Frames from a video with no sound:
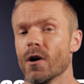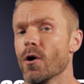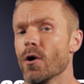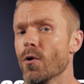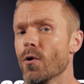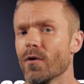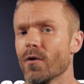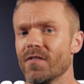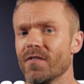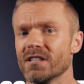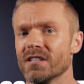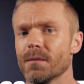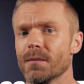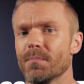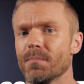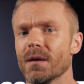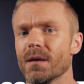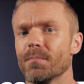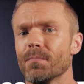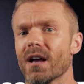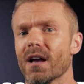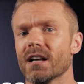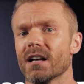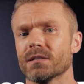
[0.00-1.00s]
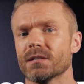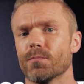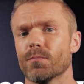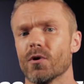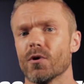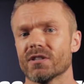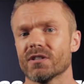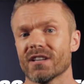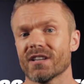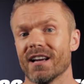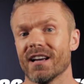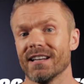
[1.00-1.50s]
or visit b p i
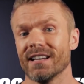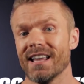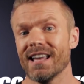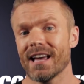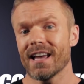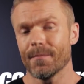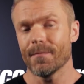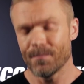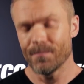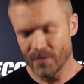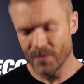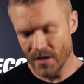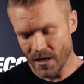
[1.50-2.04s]
sports dot net.